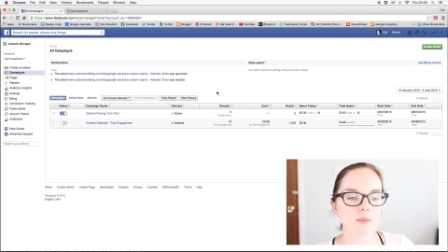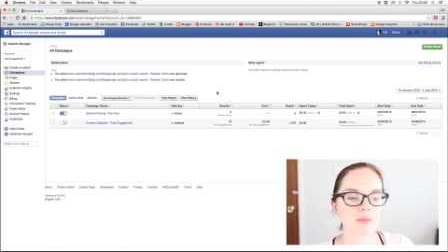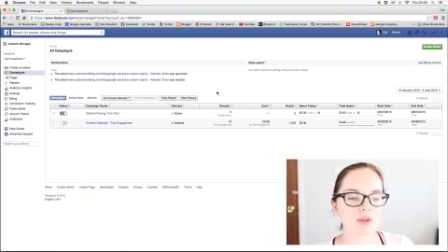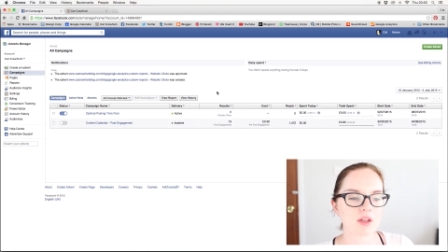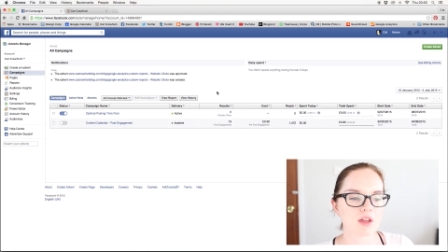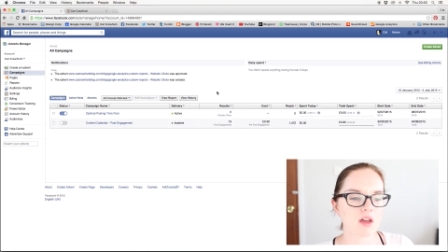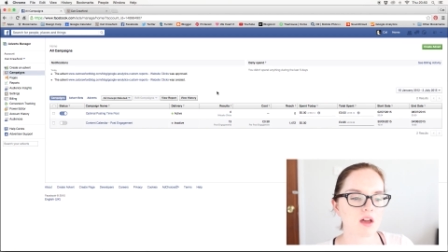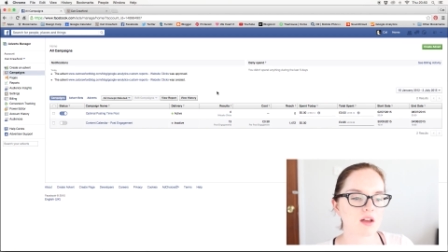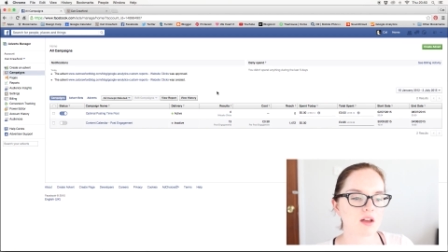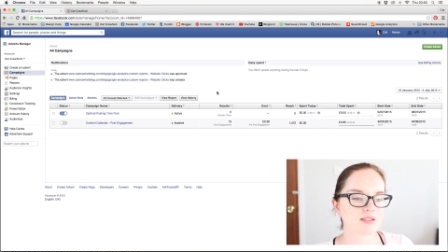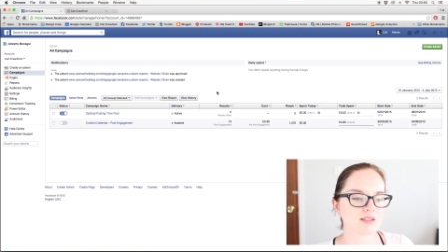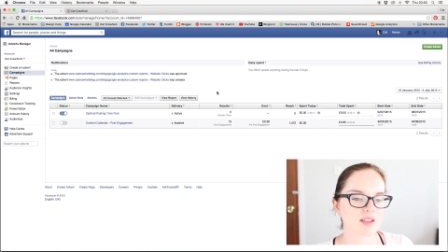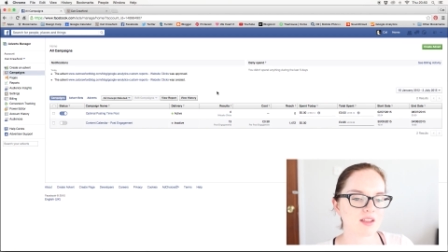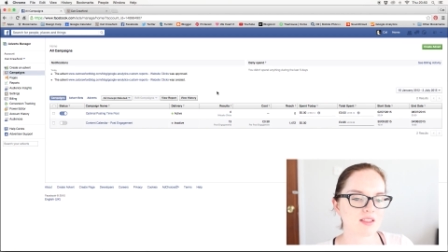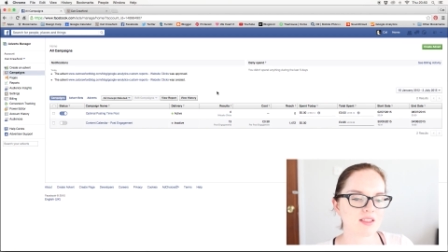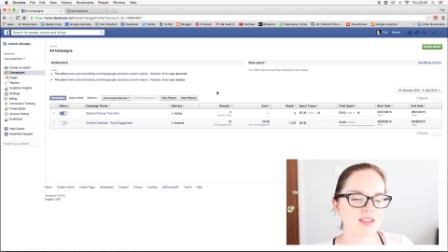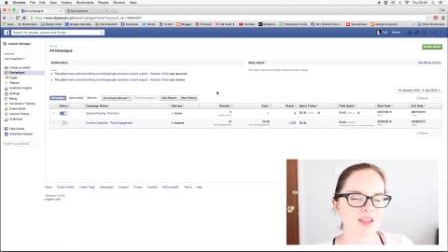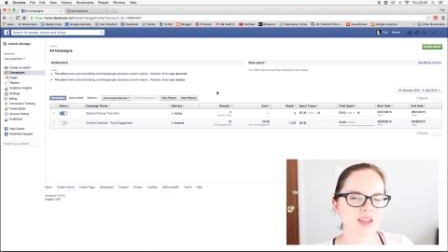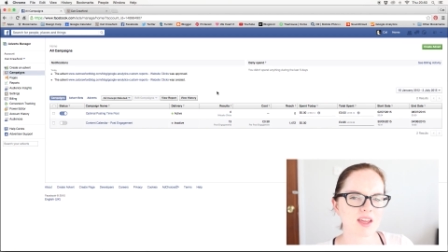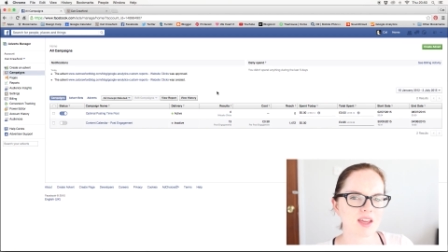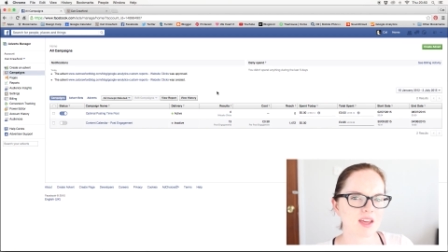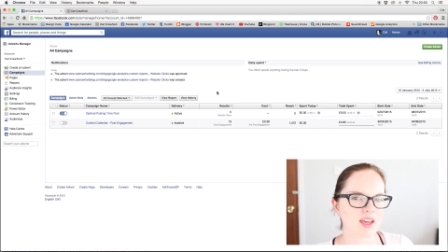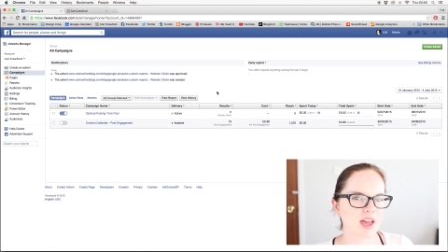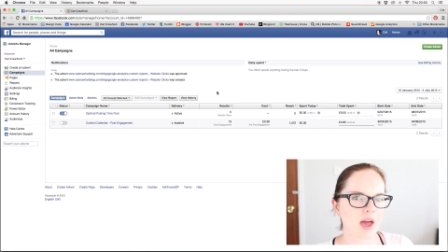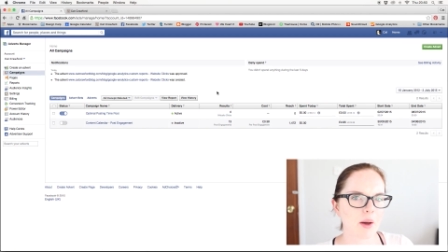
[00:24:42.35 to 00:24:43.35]
because I
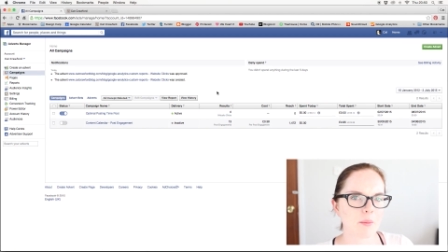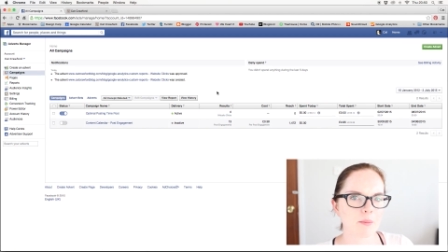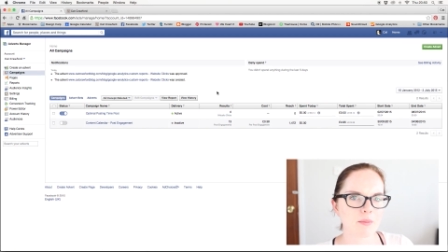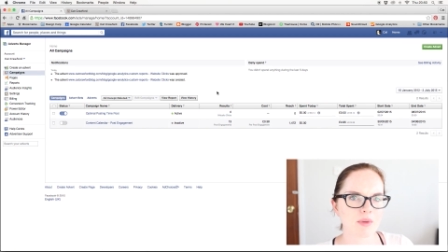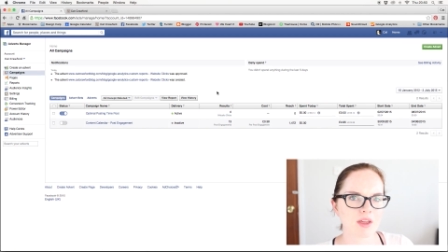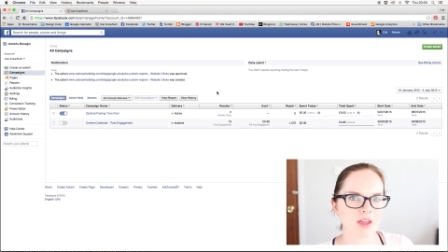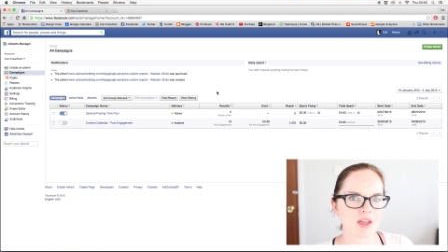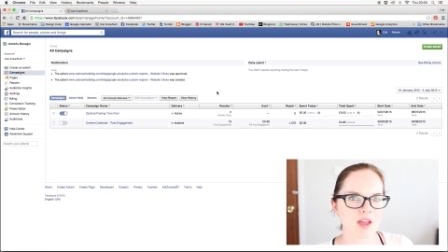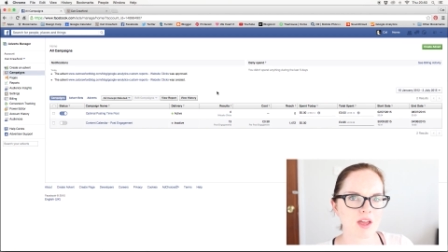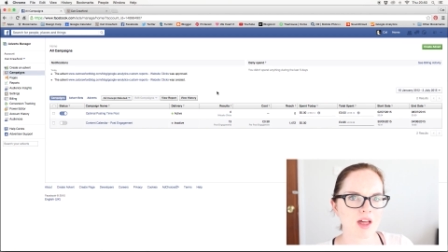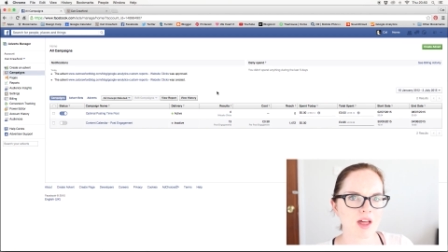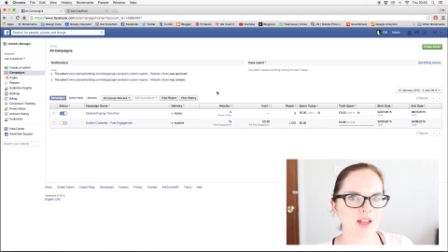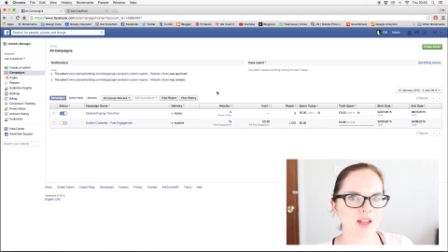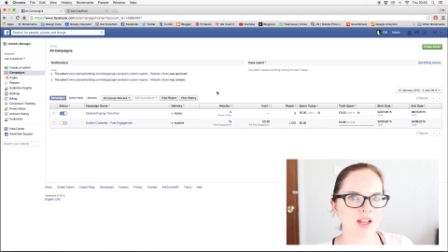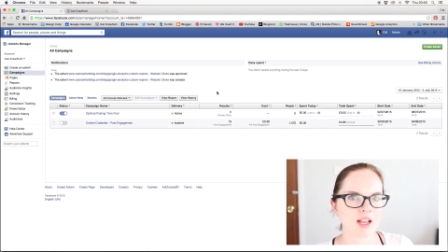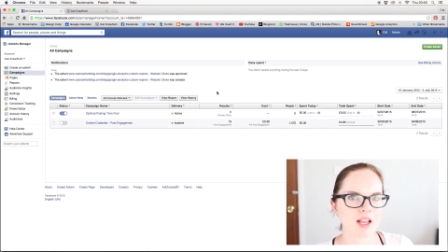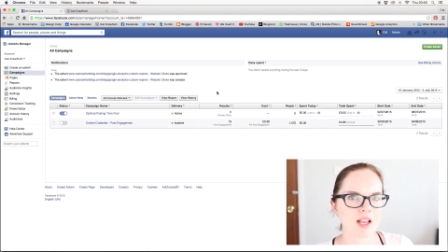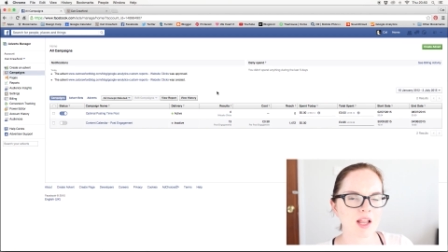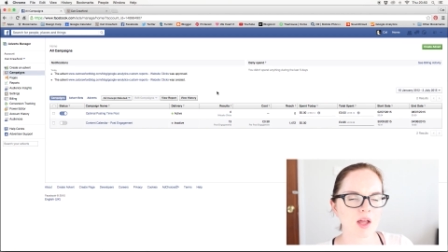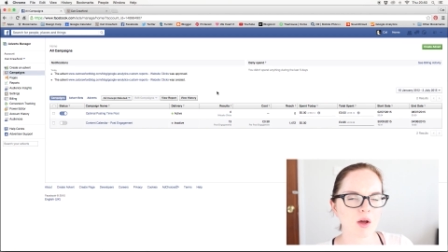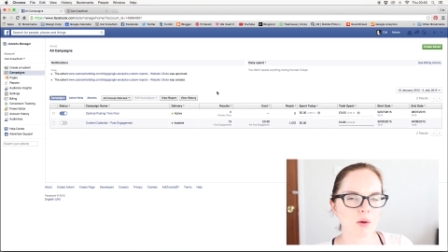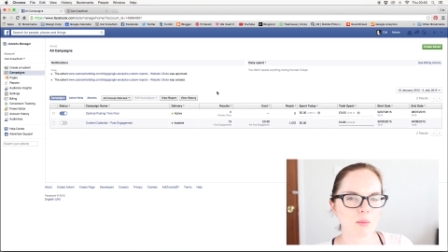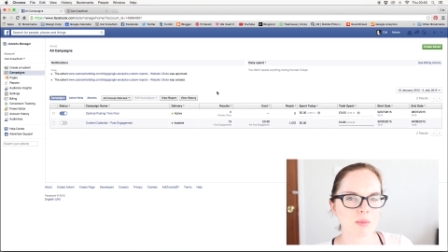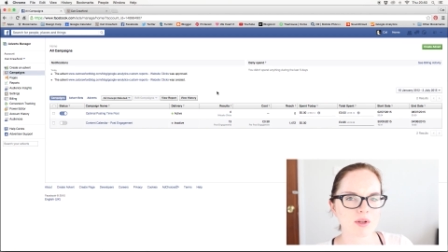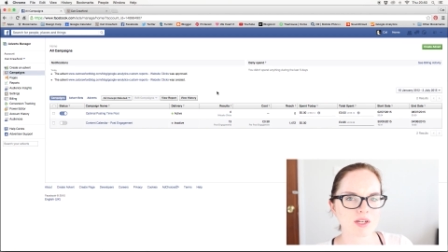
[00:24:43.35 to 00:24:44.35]
think it can be a
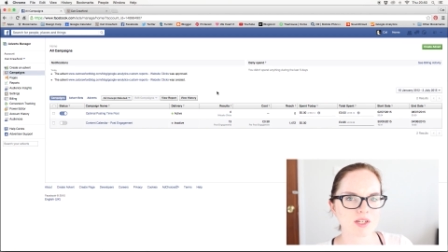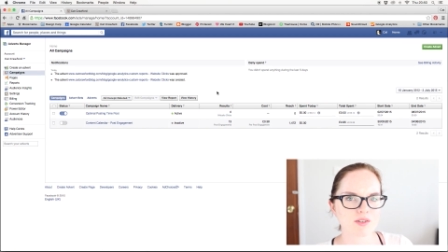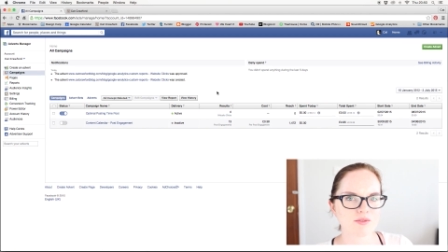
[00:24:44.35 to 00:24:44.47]
little bit